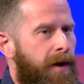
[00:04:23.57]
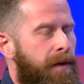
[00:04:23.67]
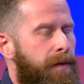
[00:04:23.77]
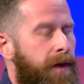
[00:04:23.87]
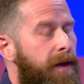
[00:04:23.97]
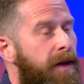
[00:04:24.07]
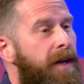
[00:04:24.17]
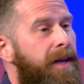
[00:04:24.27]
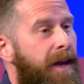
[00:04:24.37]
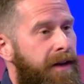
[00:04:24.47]
And I think
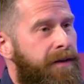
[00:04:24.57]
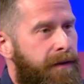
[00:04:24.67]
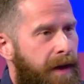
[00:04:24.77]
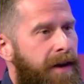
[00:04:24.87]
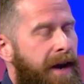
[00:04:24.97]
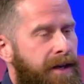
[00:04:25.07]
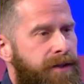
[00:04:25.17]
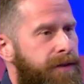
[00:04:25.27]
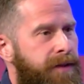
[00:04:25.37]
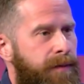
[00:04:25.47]
getting to that
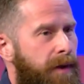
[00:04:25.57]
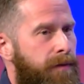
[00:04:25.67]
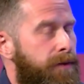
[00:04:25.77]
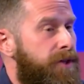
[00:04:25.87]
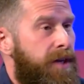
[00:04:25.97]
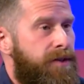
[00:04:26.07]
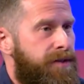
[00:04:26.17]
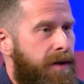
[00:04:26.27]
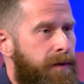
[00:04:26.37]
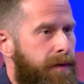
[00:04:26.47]
national team level
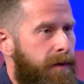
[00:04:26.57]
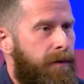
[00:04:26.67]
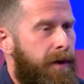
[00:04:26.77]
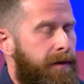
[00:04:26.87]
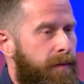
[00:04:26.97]
changes everything, right?